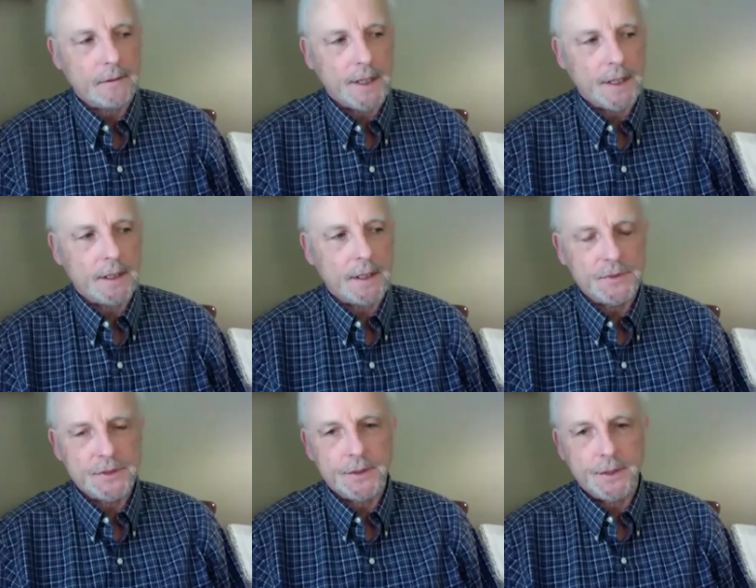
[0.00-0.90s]
right
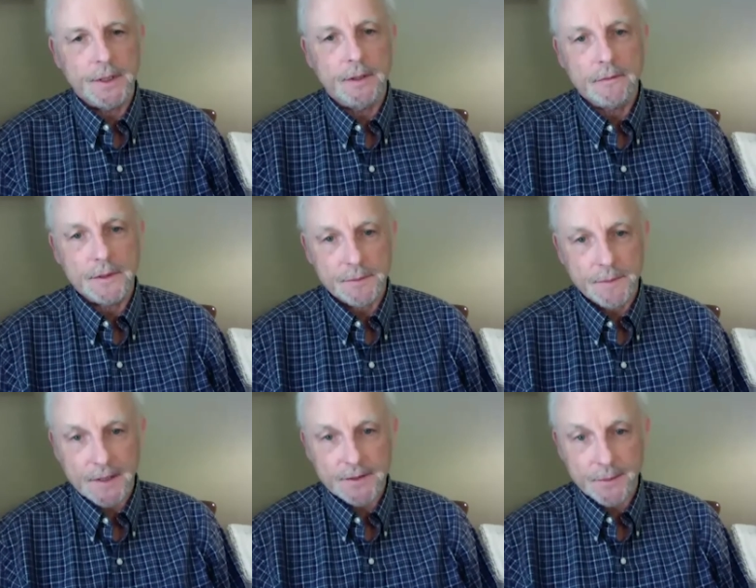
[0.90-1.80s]
comes the
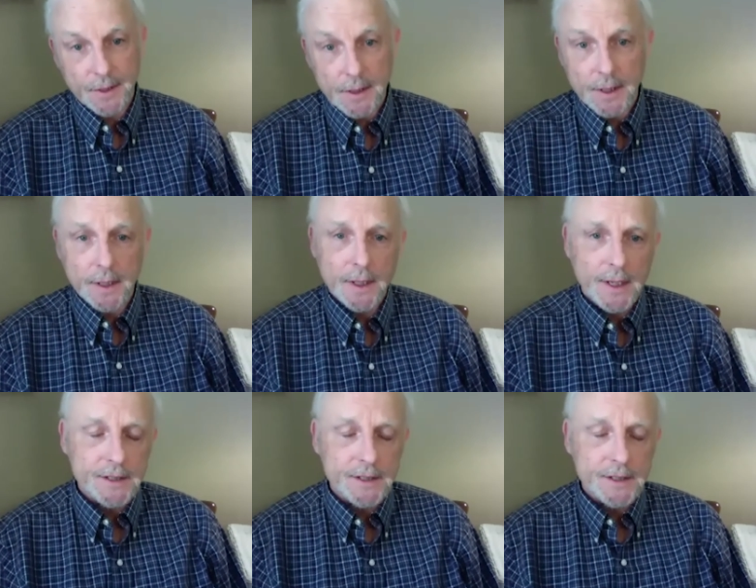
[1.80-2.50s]
responsibility